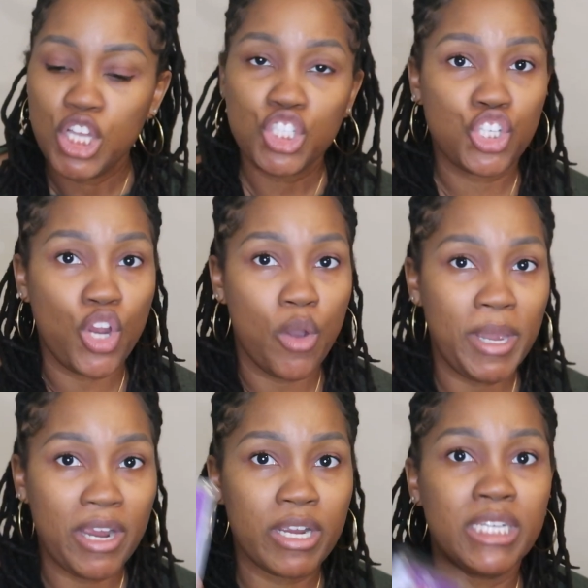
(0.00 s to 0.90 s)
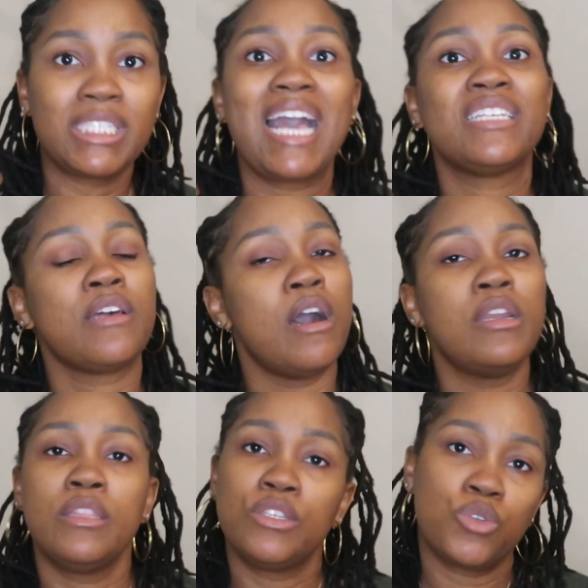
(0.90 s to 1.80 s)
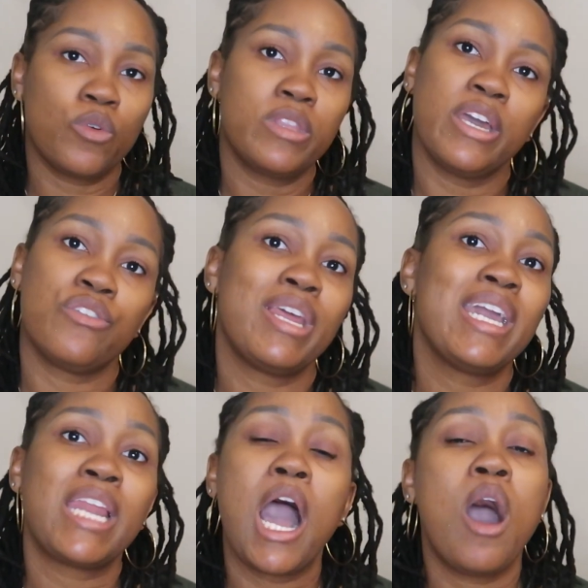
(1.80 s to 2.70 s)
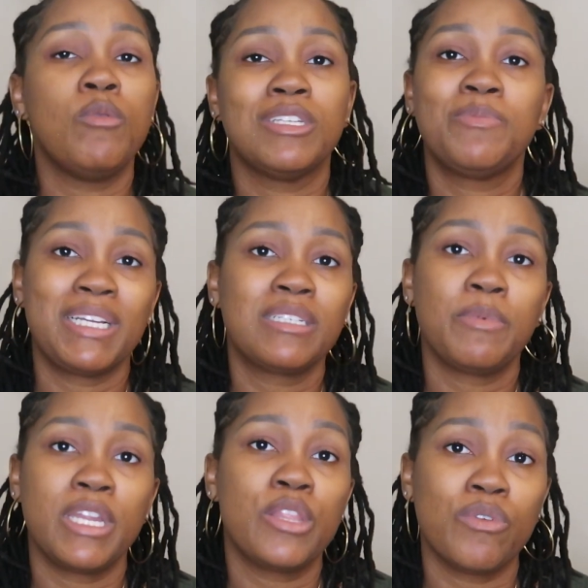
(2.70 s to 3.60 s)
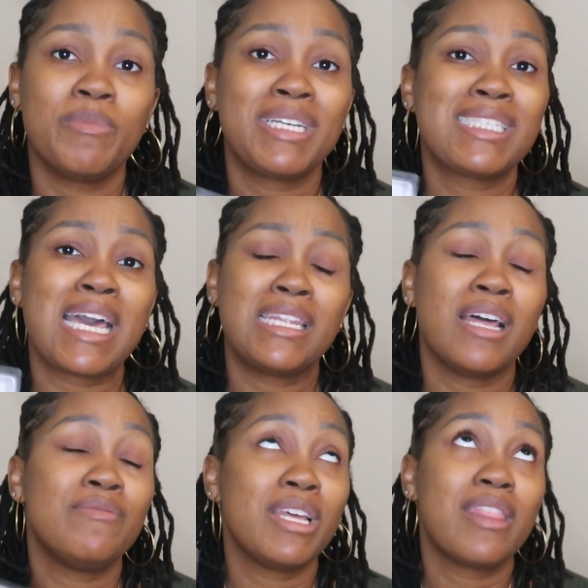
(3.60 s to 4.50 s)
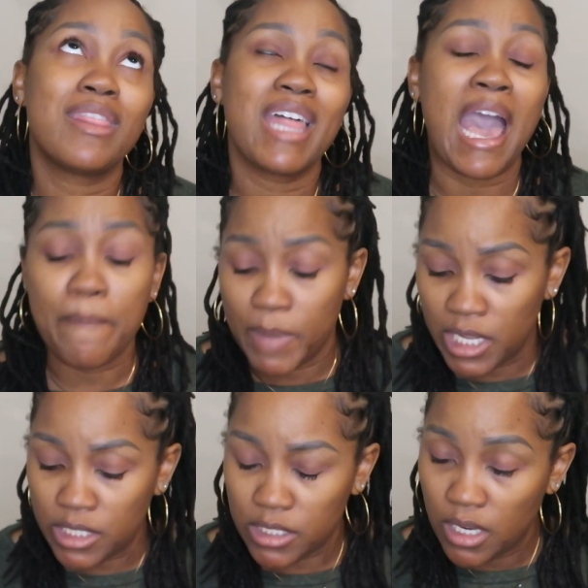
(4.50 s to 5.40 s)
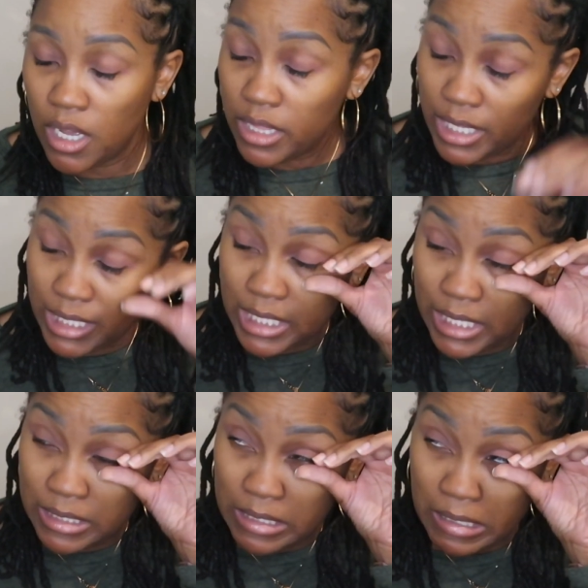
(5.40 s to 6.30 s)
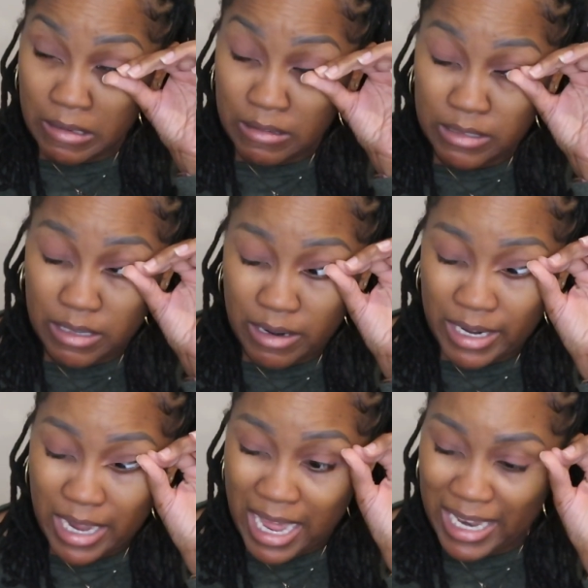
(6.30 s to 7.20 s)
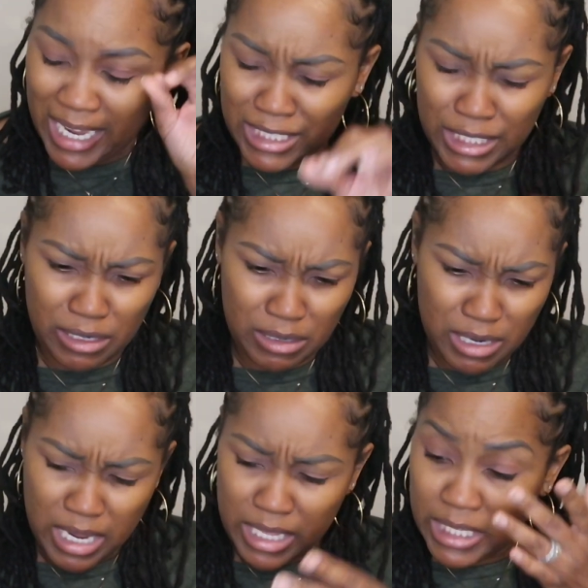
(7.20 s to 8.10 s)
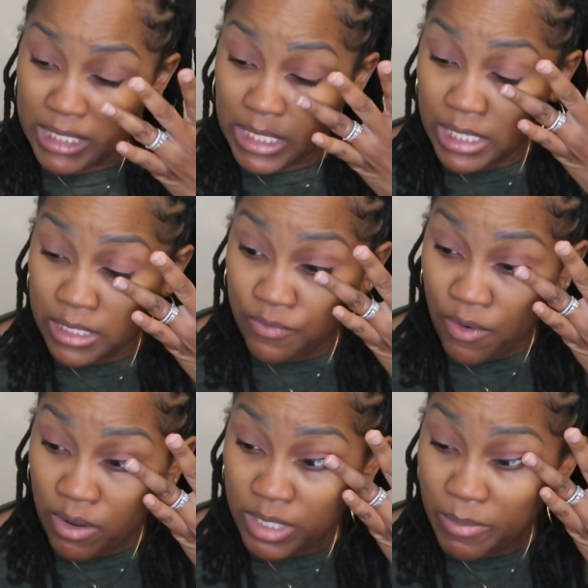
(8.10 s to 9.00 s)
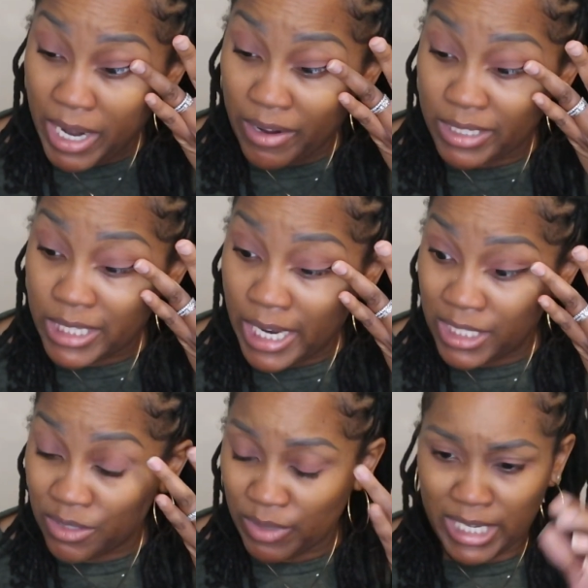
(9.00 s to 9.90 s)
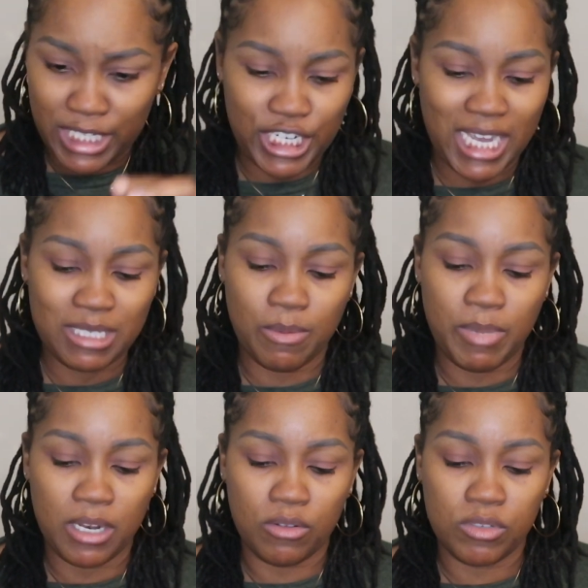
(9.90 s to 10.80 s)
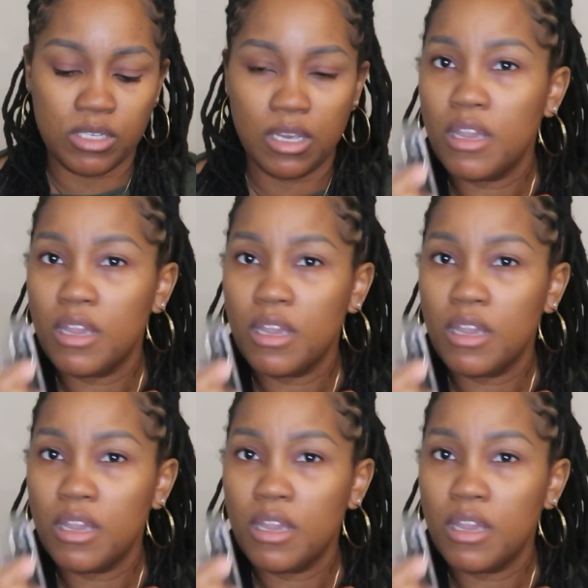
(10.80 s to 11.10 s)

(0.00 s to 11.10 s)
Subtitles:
Snowberries, I saw it in the store the other day and I almost picked up another one because I loved it that much. This is sorry, eyelash here. This is Frozen Berries, Tangerine, and Jasmine Petals.